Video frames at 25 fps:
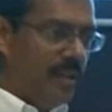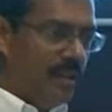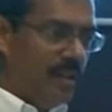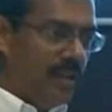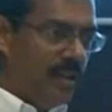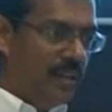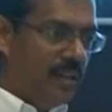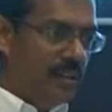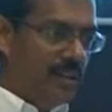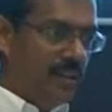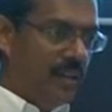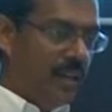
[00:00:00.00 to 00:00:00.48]

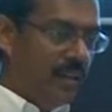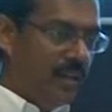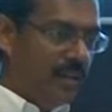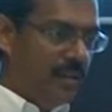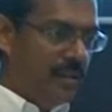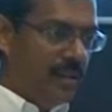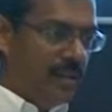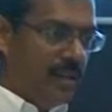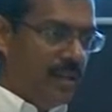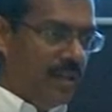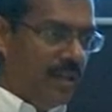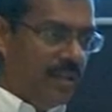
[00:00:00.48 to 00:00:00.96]
it
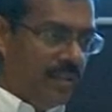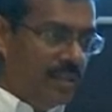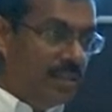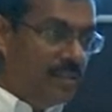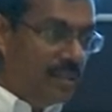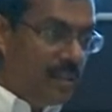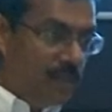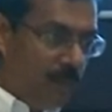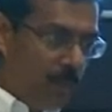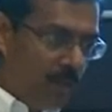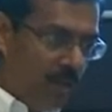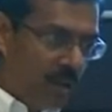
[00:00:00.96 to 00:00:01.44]

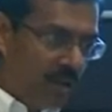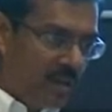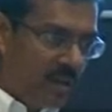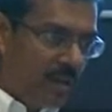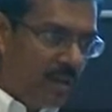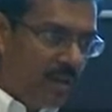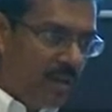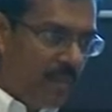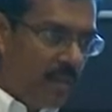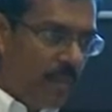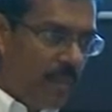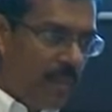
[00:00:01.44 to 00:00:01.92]
is
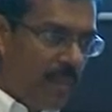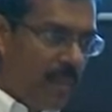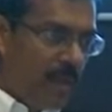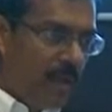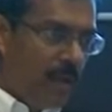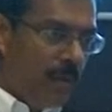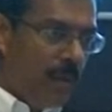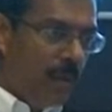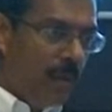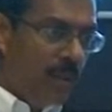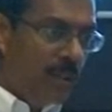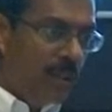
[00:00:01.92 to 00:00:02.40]
important,
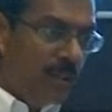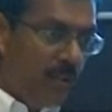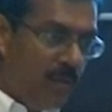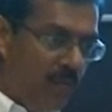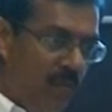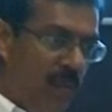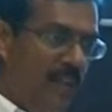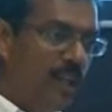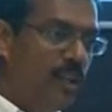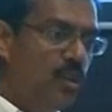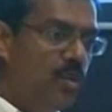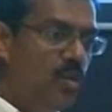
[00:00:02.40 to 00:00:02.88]
but the
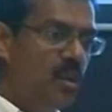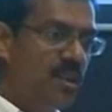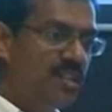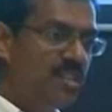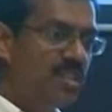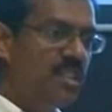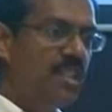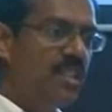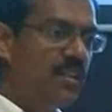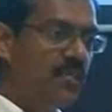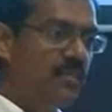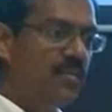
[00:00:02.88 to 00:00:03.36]
way you
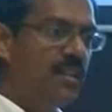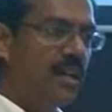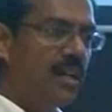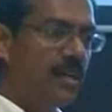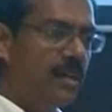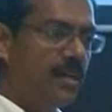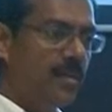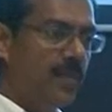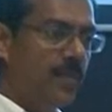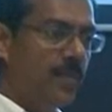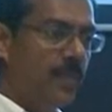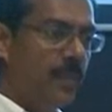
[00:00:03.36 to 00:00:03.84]
achieve
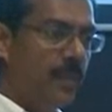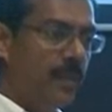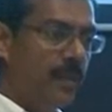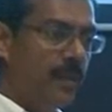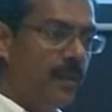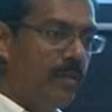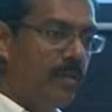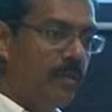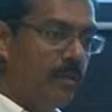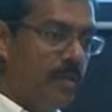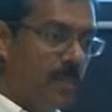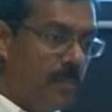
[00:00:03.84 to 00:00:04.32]
that
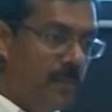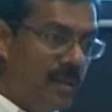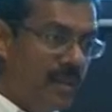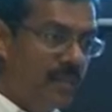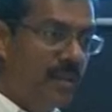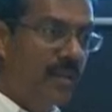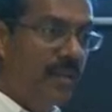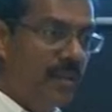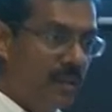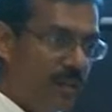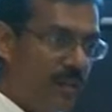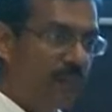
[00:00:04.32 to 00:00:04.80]
would
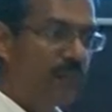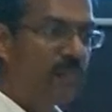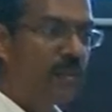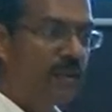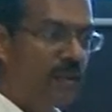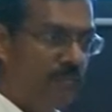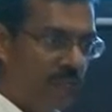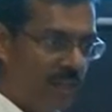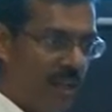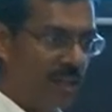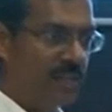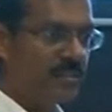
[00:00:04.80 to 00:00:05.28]
be in a
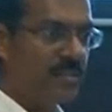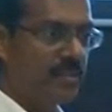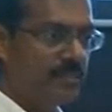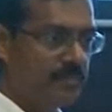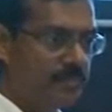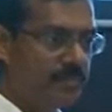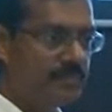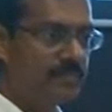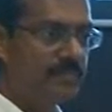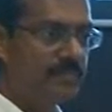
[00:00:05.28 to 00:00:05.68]
different fashion.